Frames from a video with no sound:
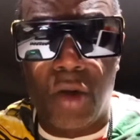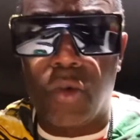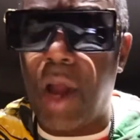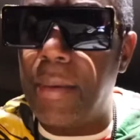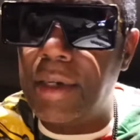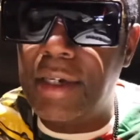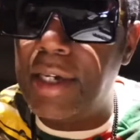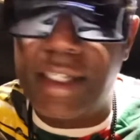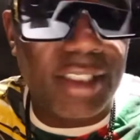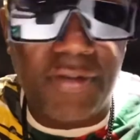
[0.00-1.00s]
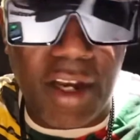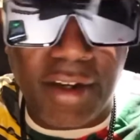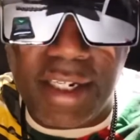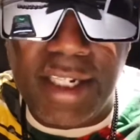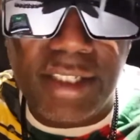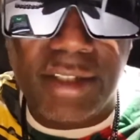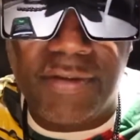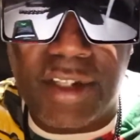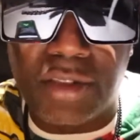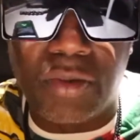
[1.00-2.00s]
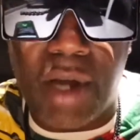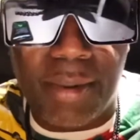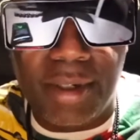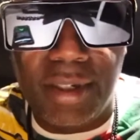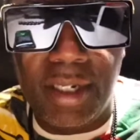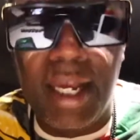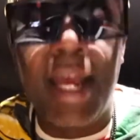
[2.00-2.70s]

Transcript: Robinhood is very easy to invest on Robinhood.